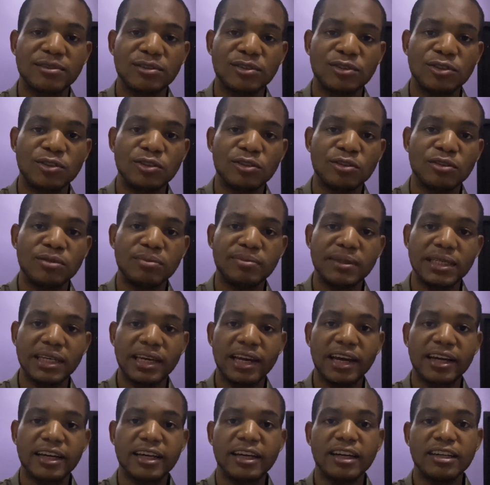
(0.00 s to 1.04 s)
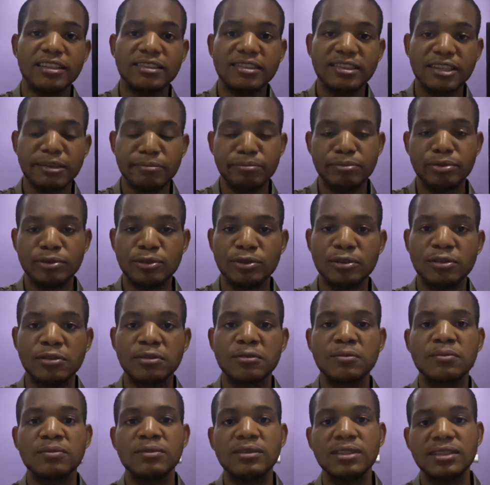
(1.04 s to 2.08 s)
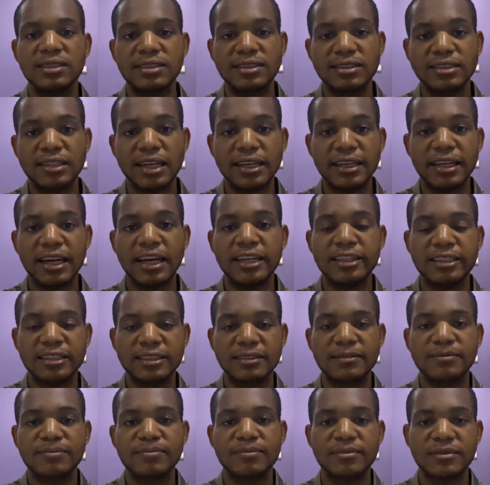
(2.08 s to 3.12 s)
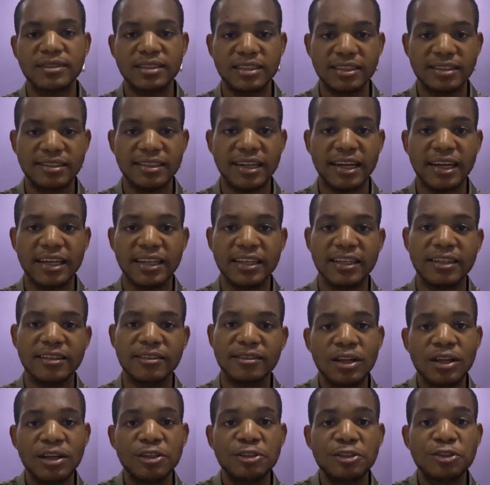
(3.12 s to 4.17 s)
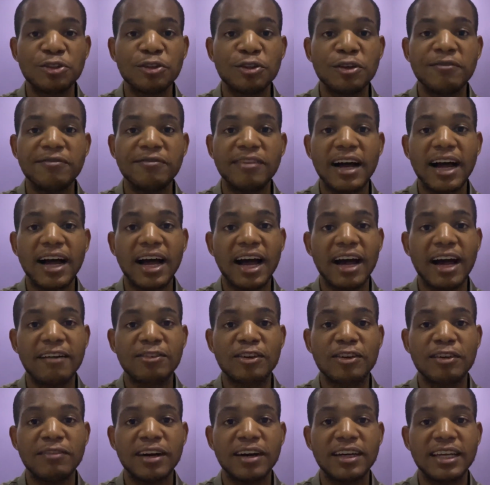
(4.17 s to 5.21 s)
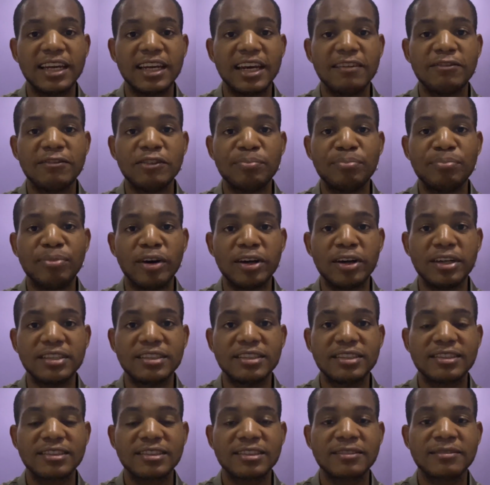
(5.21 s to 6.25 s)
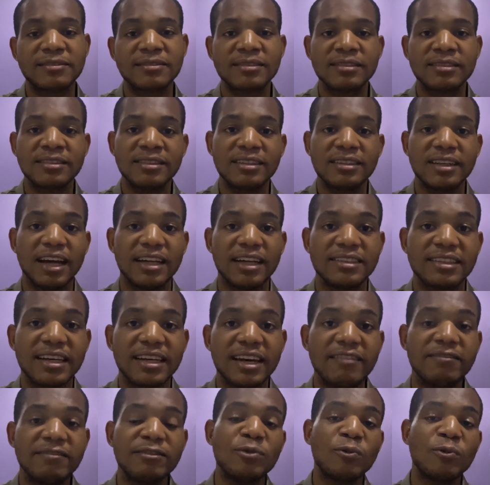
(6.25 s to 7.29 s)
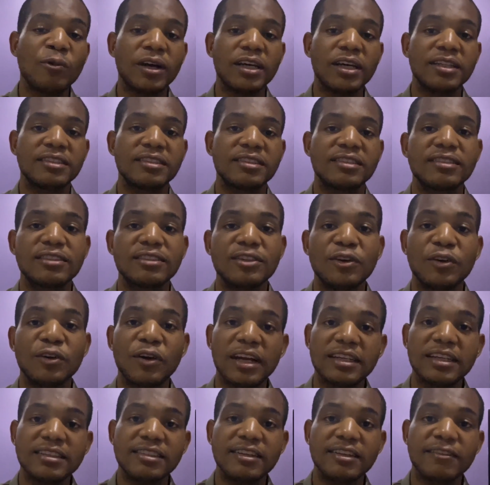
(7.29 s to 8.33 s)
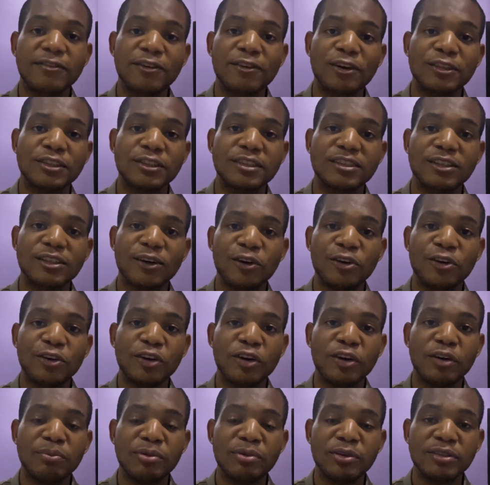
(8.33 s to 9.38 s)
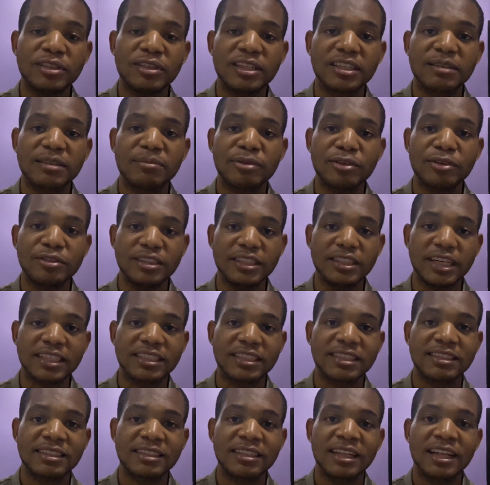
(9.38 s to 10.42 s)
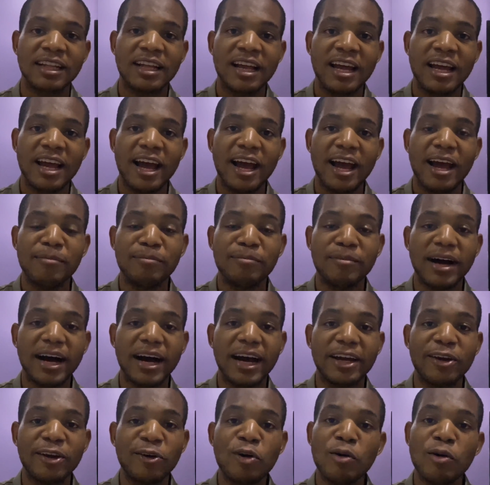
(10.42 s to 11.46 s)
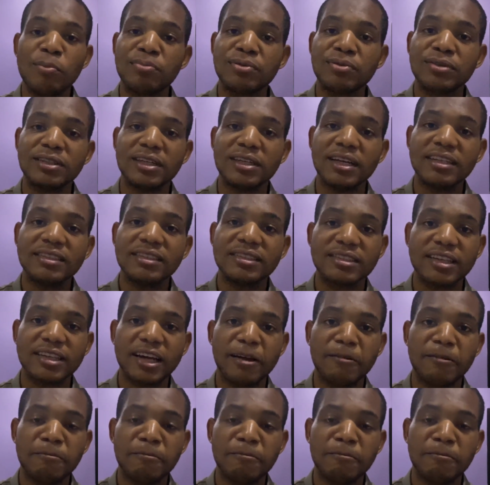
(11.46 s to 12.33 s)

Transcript: should be like a simple, standard design. So far, I've covered 11 points. That's 11 ways you can save cost on your building project. I hope this